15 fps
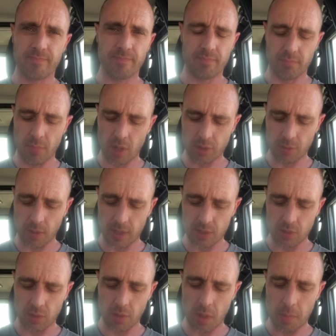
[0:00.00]
motorways all
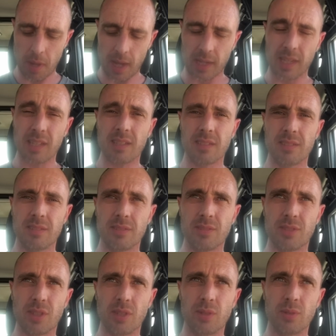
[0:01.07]
the way back
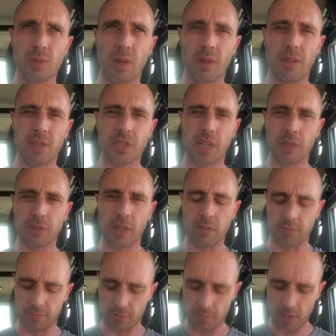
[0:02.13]
to the Channel Tunnel
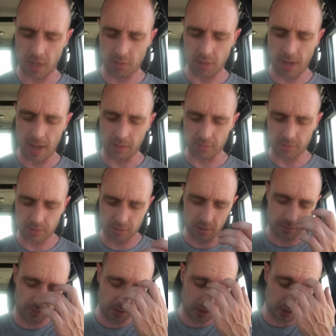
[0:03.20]
from here on out. So I'm
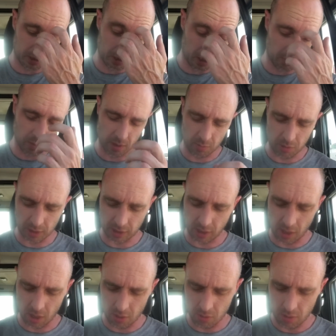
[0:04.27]
going to decide where I want to
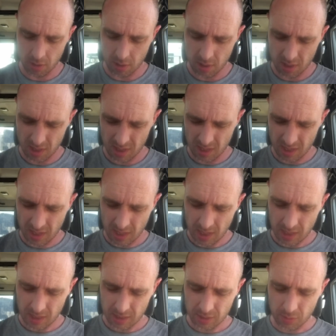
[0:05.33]
go.
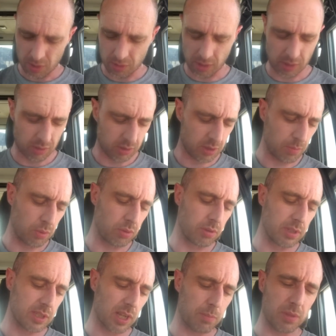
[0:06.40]
Do I try and cross the border?
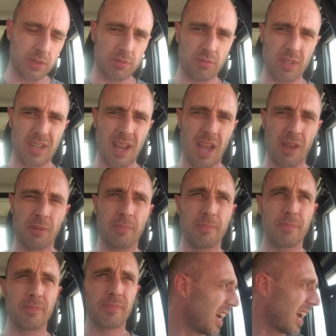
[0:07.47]
It's 3:30 now,
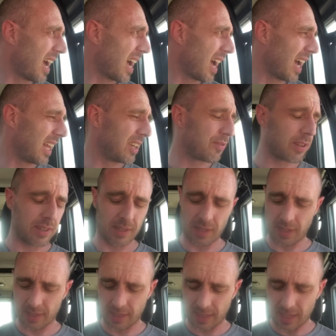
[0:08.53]
and if I
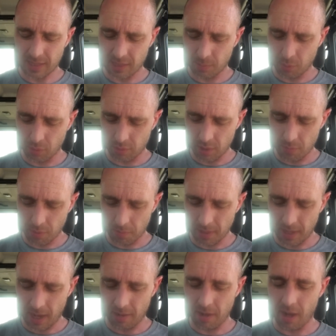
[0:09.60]
can get to the border in probably an
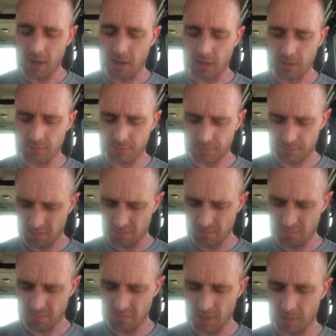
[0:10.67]
hour and a half,
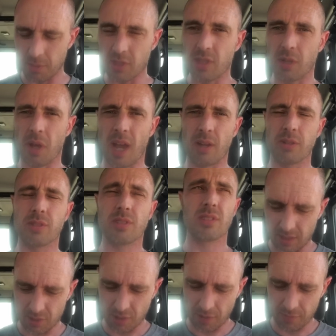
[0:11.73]
maybe 2 hours.
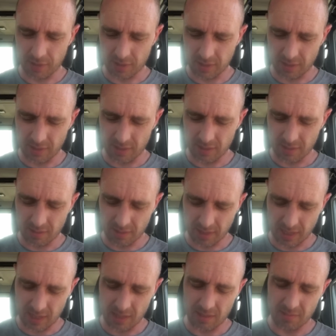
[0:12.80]
Traffic's
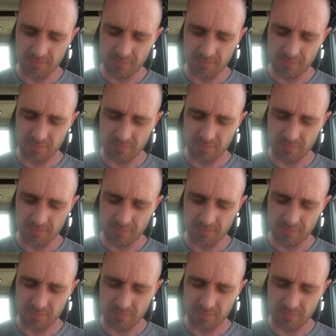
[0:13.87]
looking